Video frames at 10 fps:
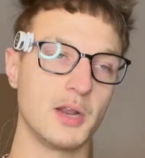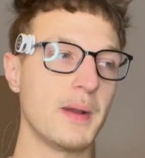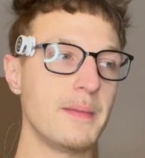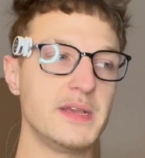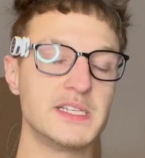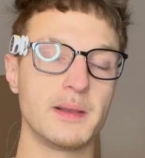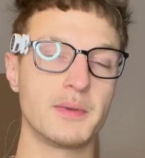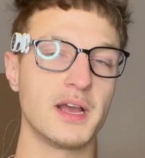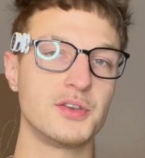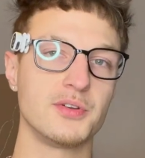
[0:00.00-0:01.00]
There might be some
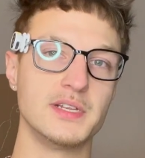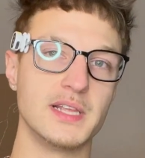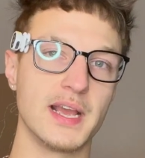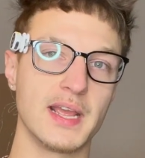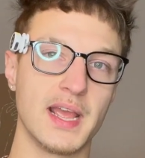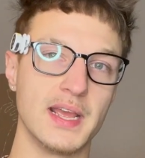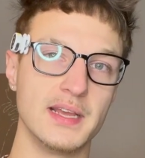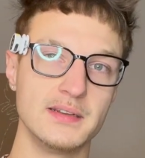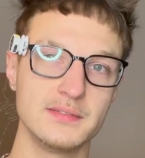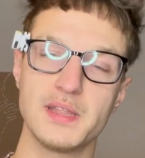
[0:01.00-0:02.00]
countries that
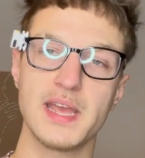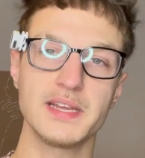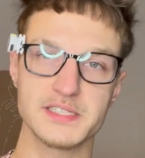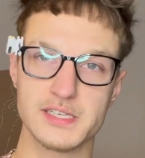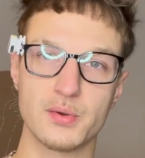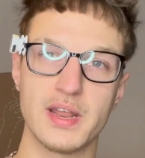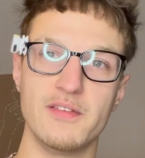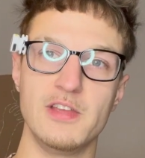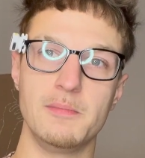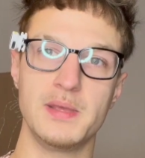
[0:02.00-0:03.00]
can't, but they can still get a
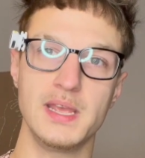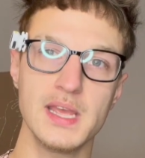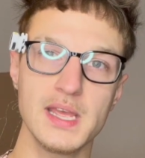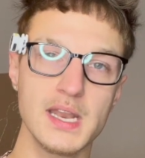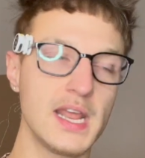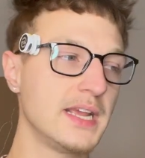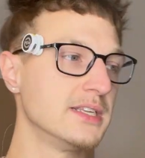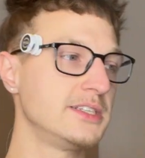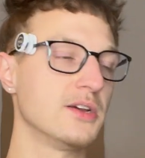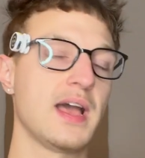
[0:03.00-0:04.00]
VPN. They can
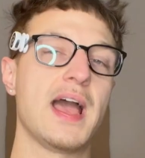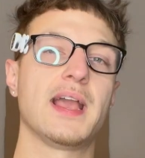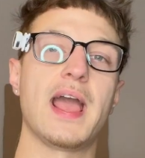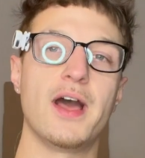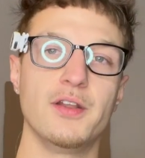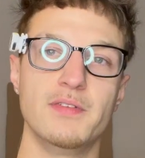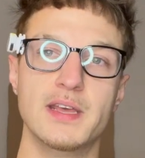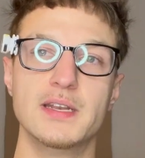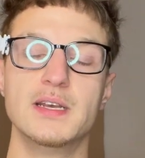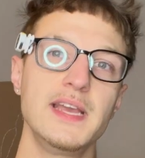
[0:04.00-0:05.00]
still hack out of
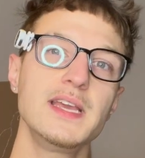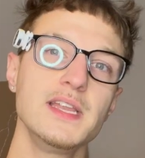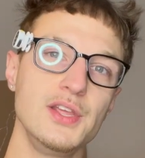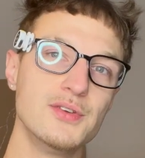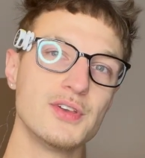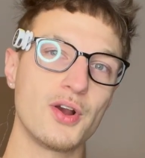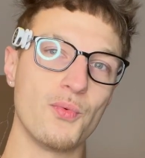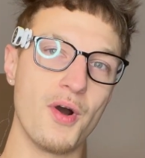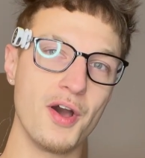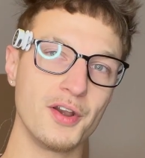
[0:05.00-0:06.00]
it. They can use our
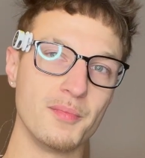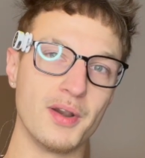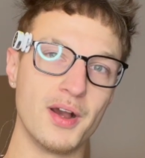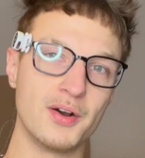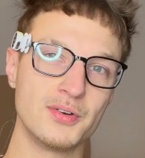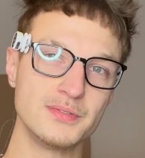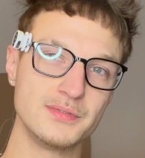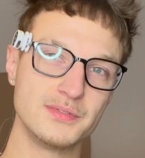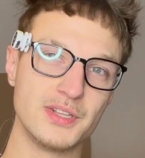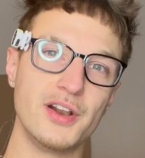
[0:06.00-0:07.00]
water, bro.
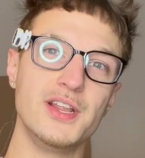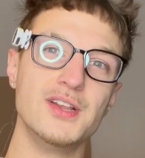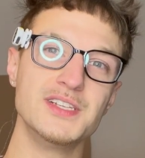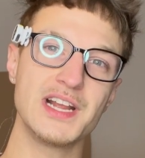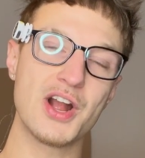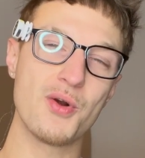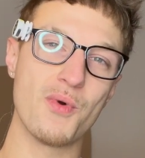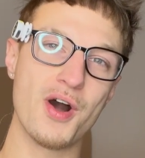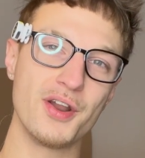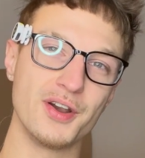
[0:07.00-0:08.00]
They're using our
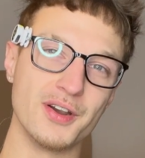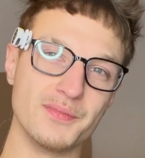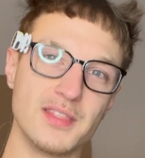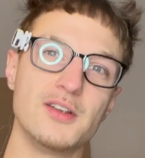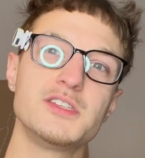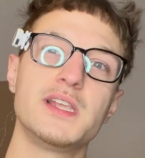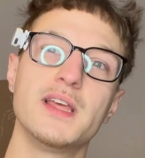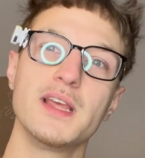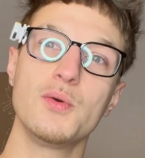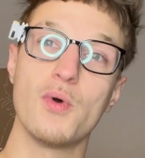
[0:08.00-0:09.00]
water. They're
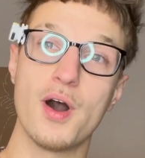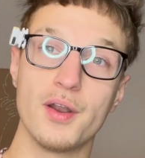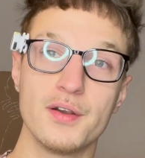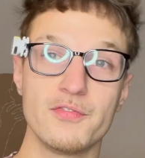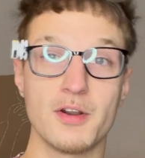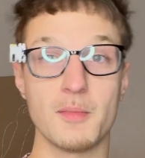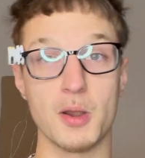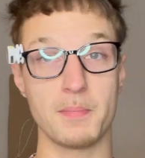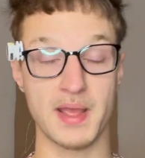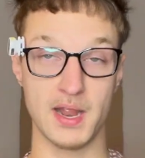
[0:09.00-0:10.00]
stealing water from our
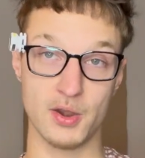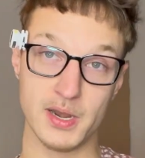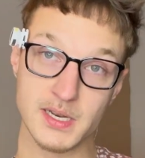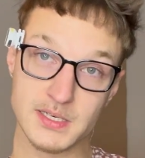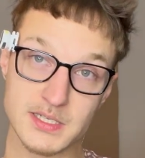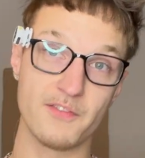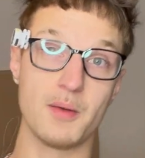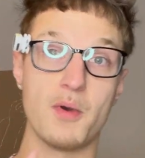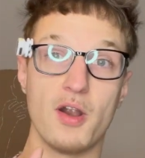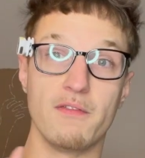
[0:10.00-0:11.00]
parents,
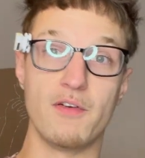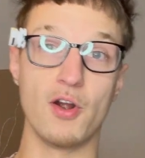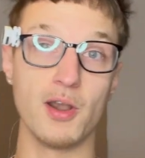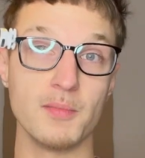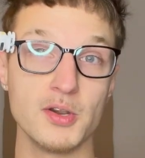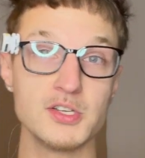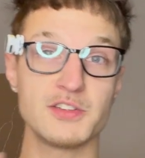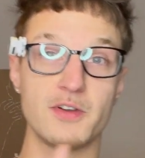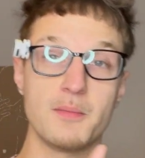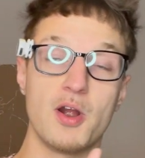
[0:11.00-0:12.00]
from our farmers,
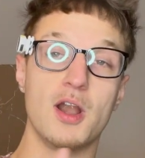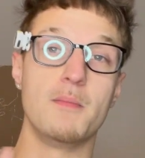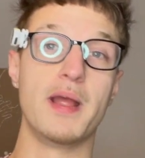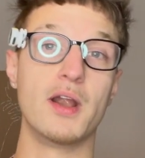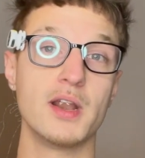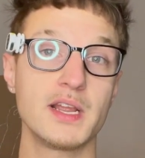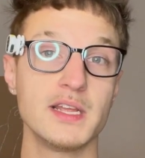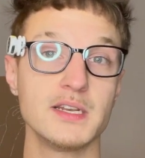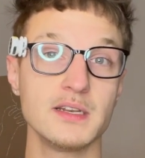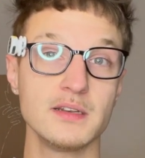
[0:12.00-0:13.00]
from our
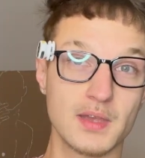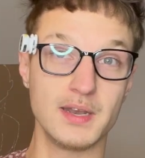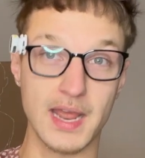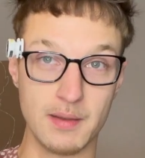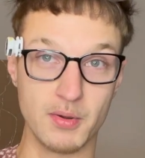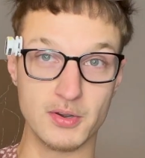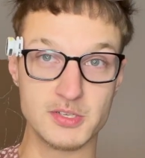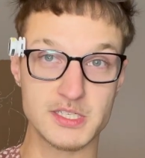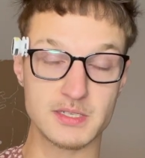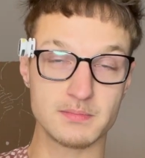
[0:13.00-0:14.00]
American
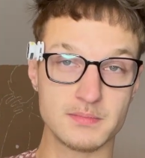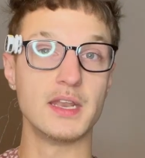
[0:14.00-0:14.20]
neighbors.